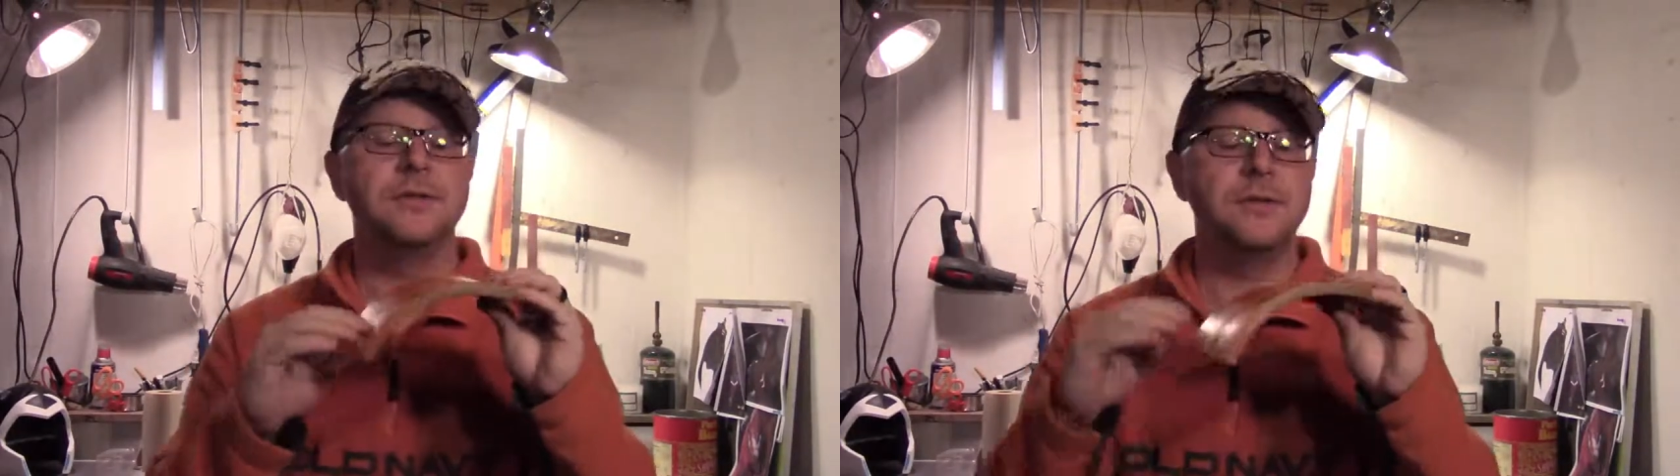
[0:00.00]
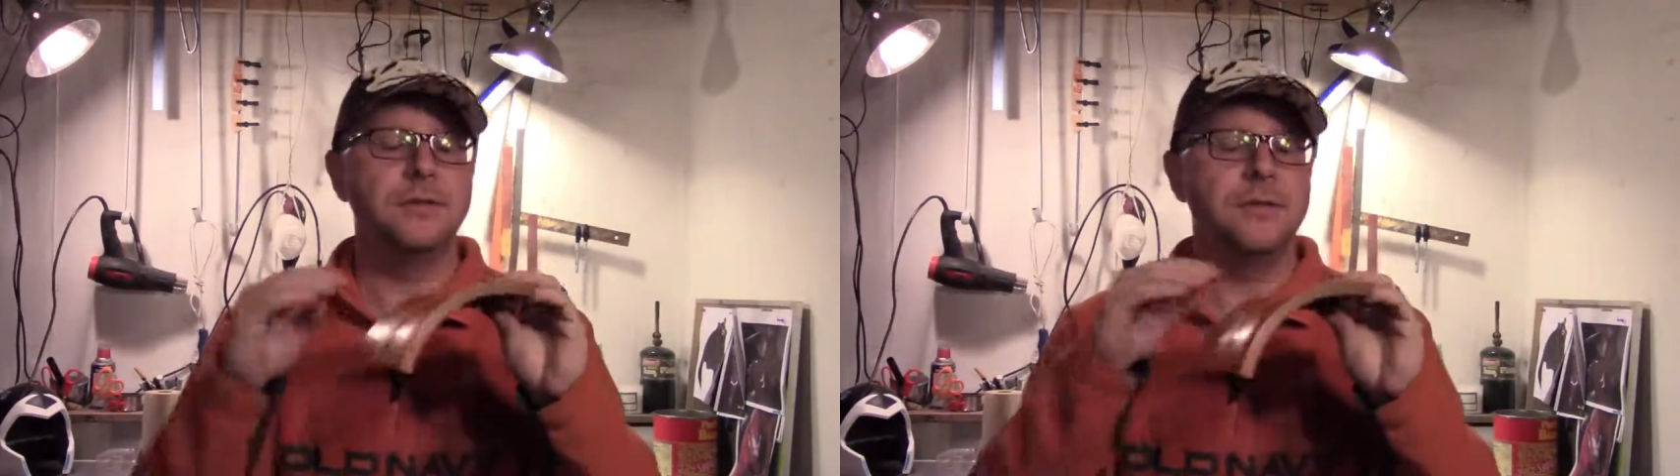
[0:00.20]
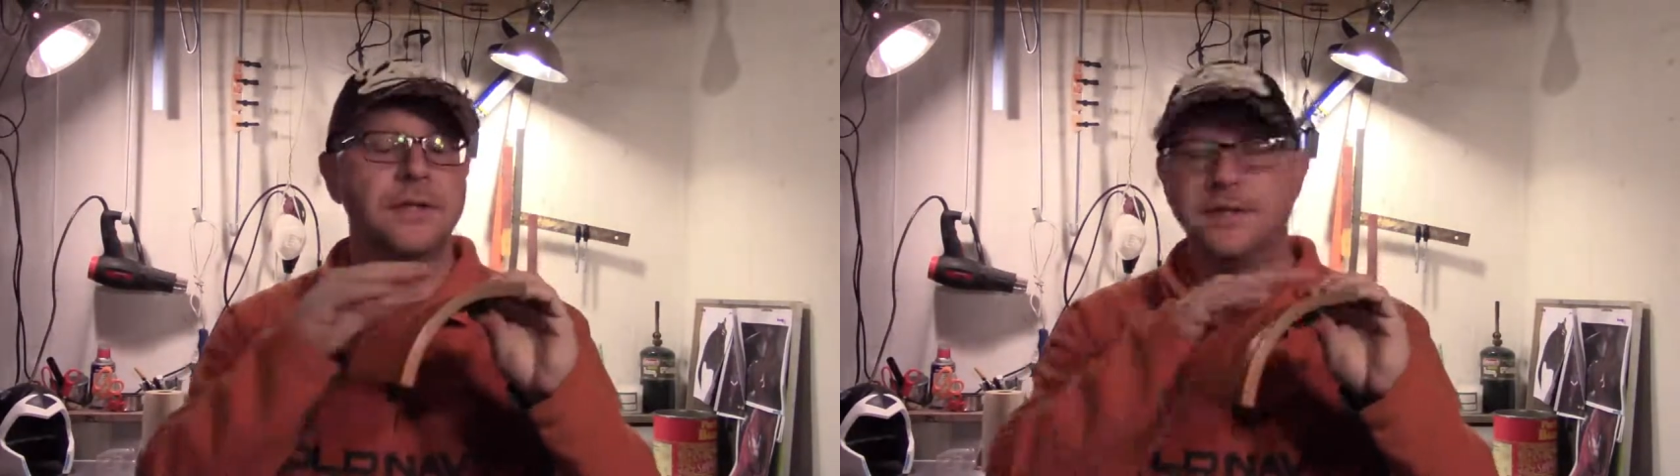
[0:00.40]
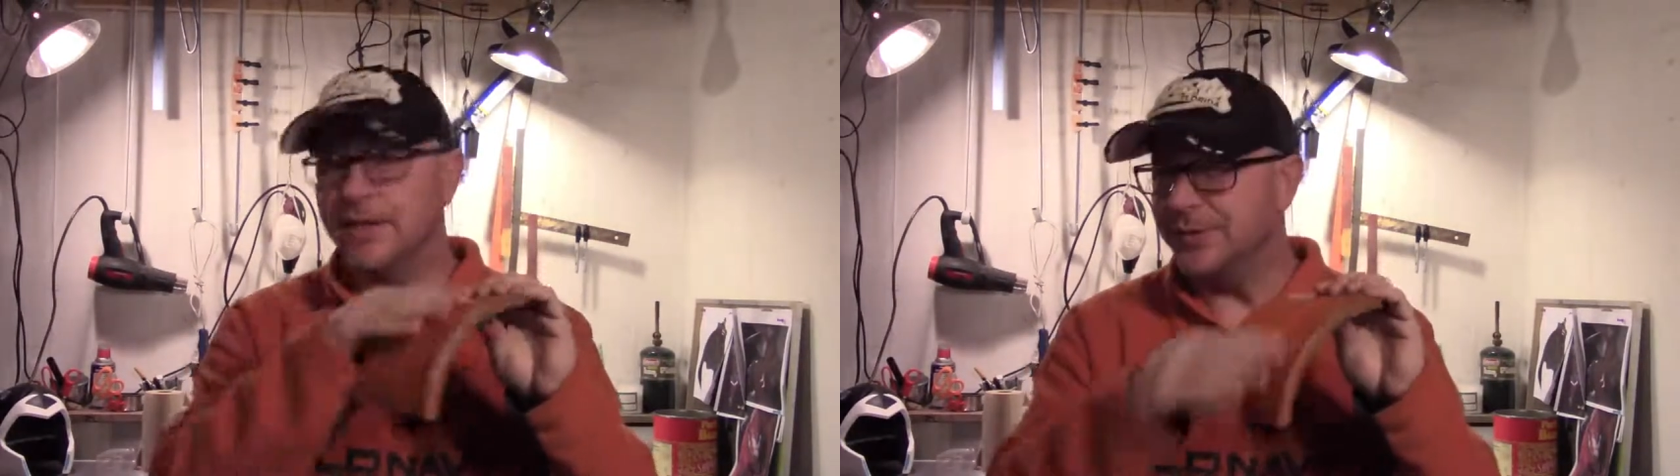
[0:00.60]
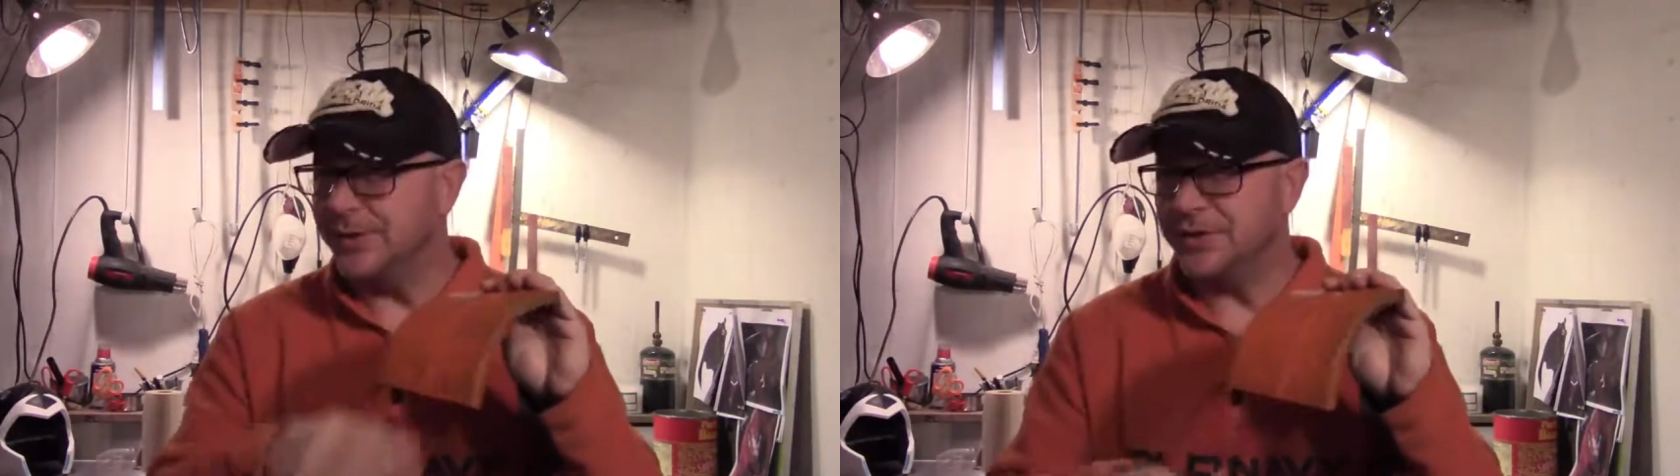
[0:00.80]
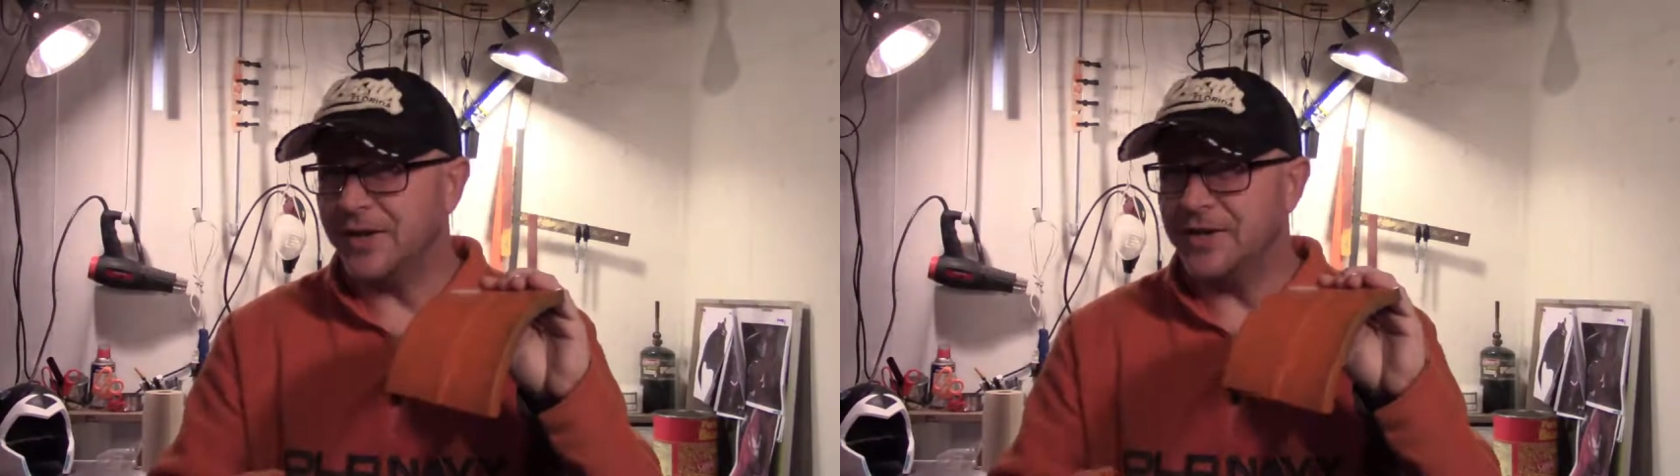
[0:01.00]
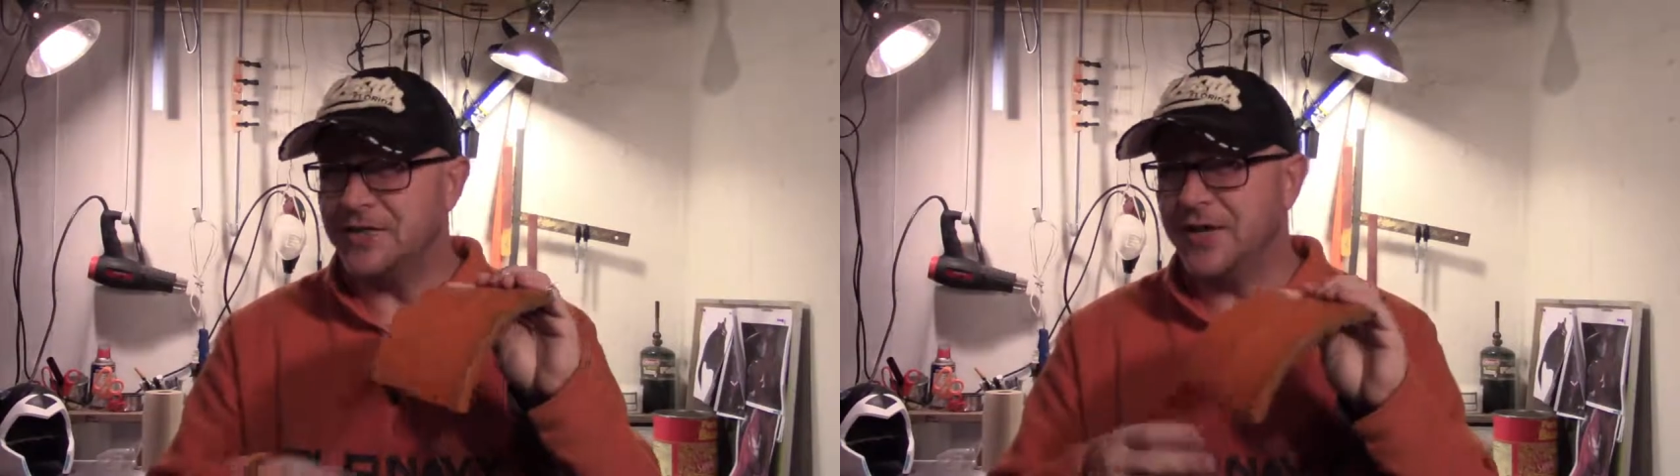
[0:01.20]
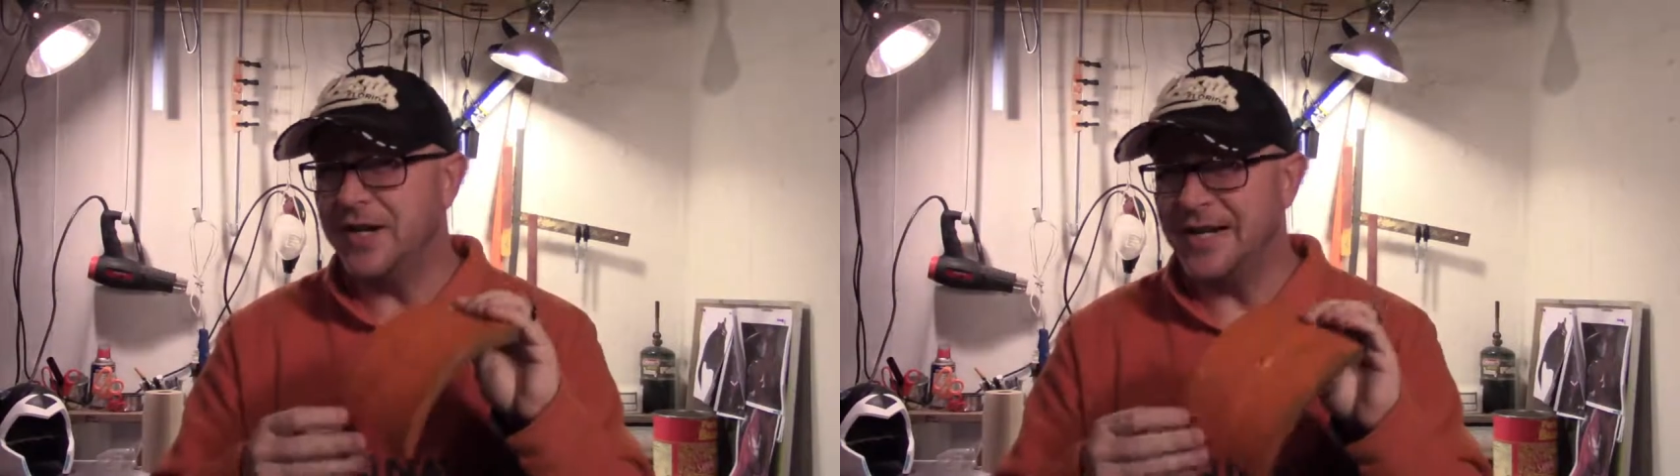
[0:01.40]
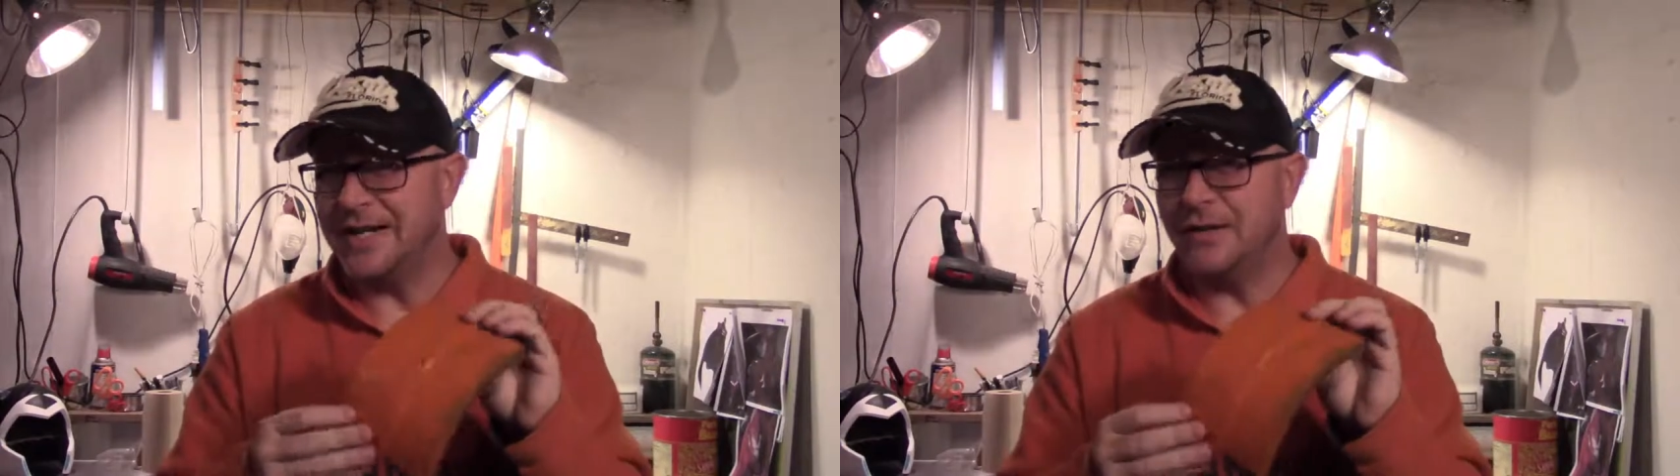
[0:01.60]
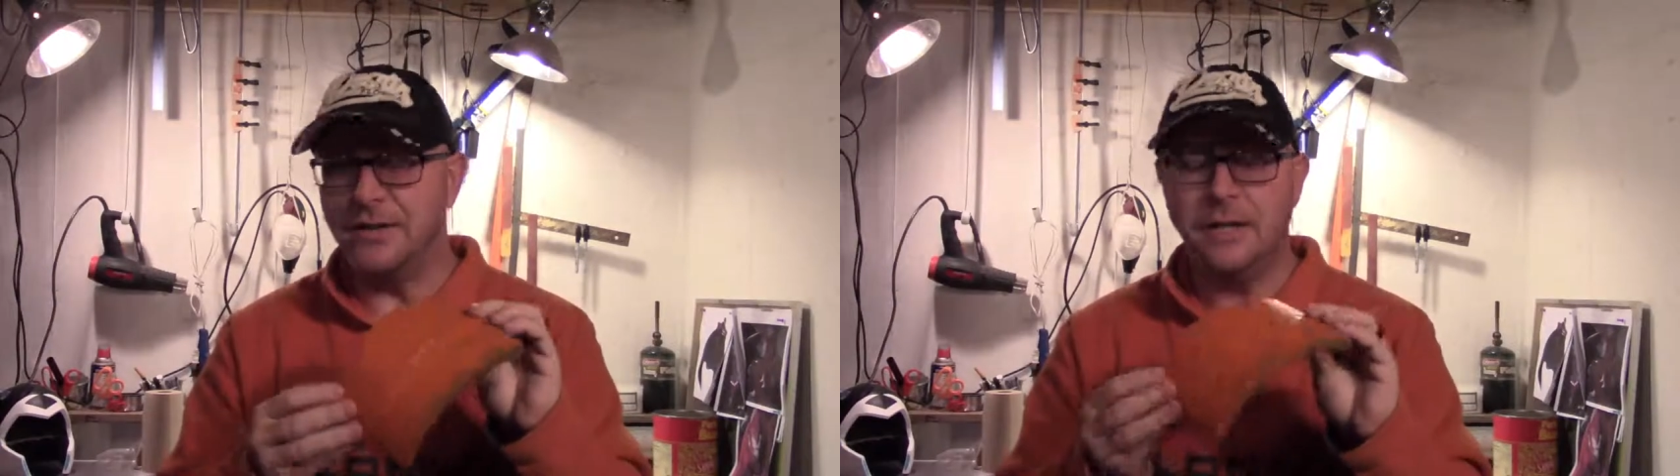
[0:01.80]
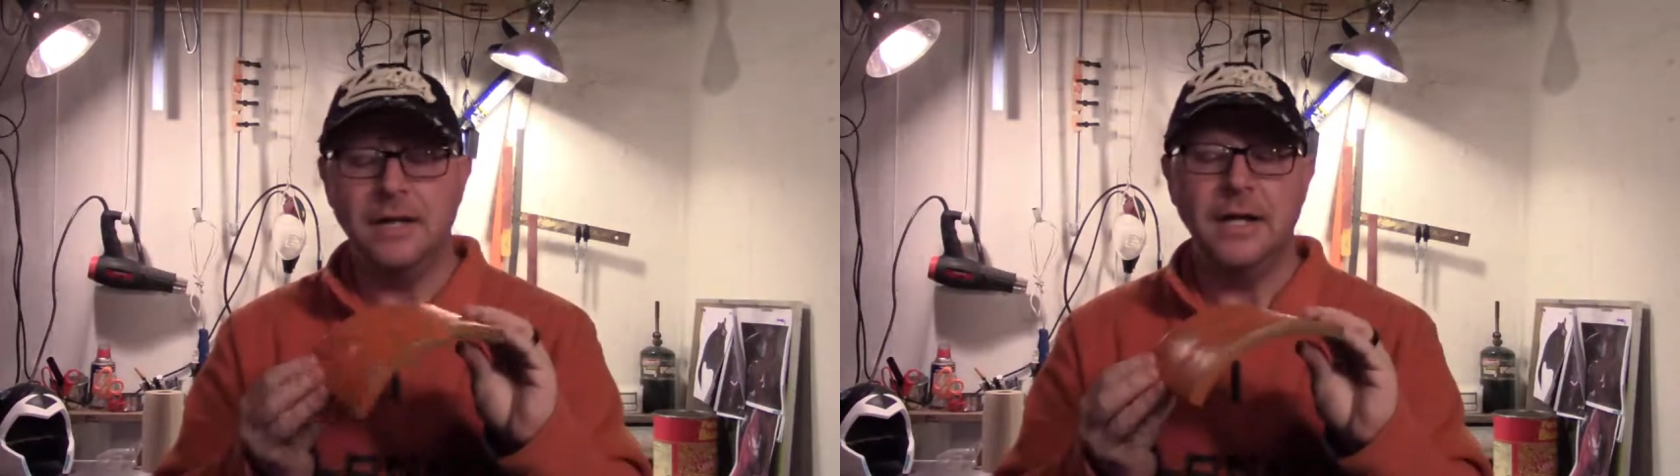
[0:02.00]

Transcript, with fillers: to continually try to straighten out